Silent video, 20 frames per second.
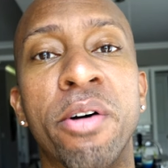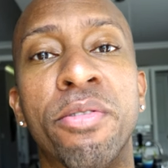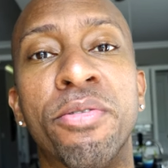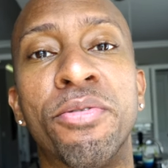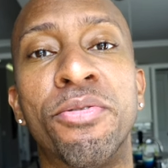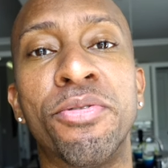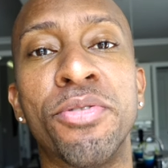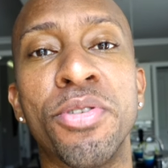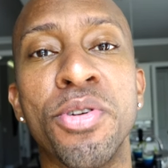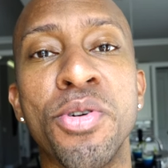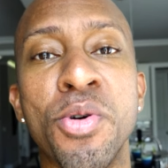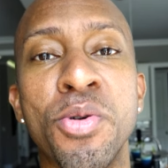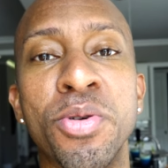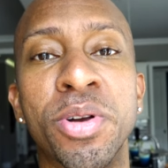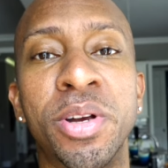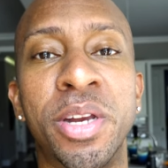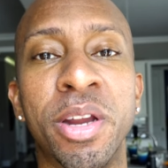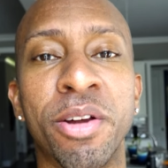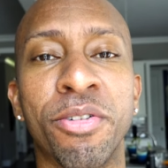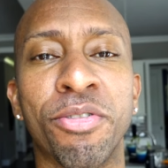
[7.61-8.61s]
a
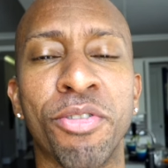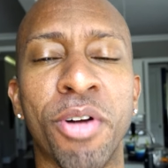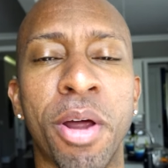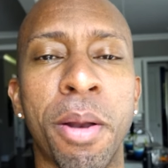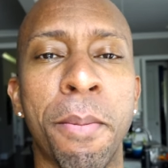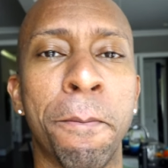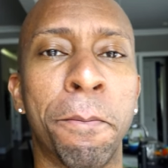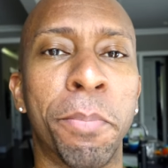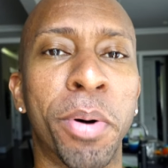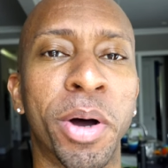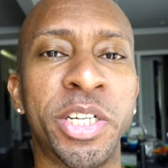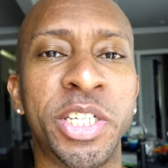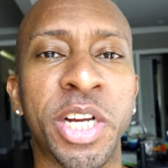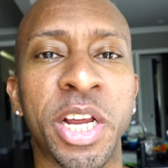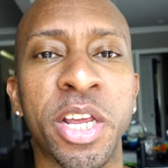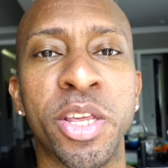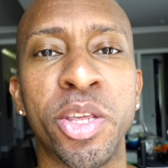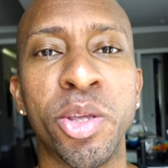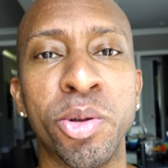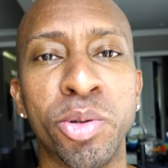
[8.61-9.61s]
few different
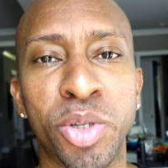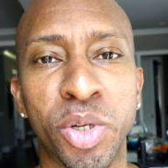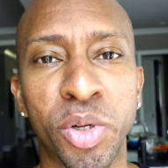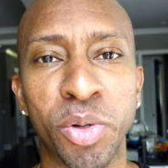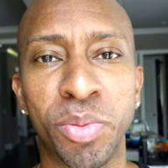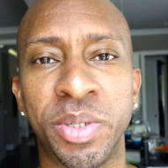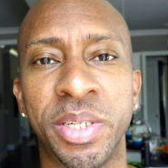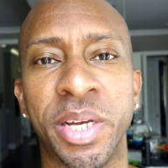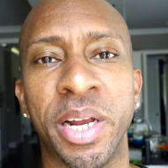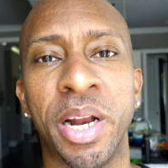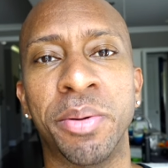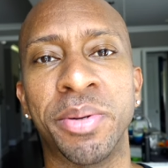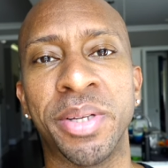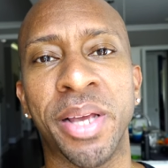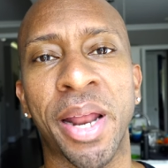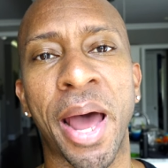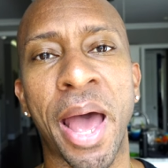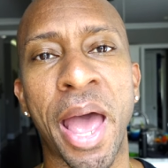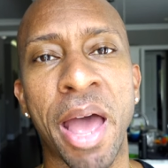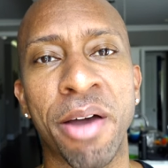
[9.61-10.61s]
budget YouTube setups
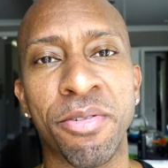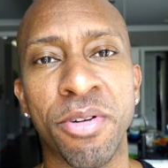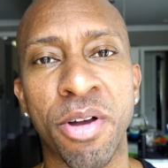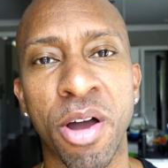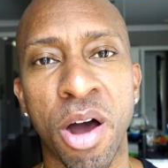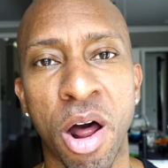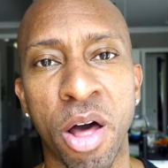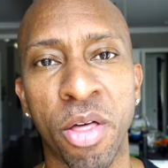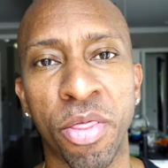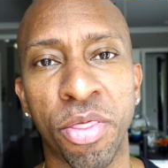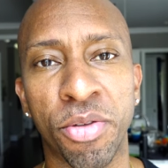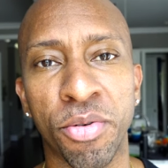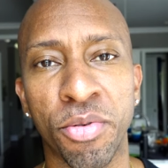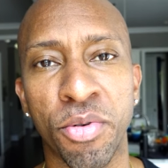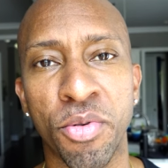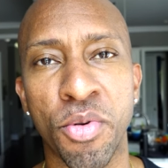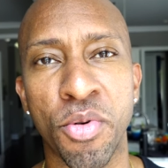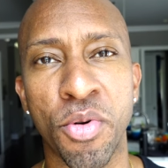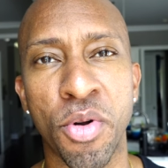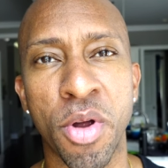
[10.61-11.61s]
that I have gone
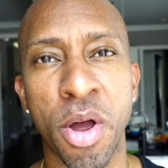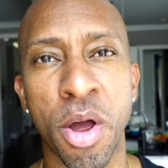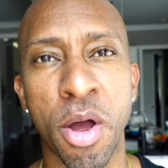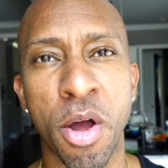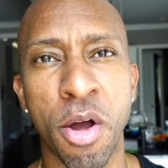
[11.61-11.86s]
through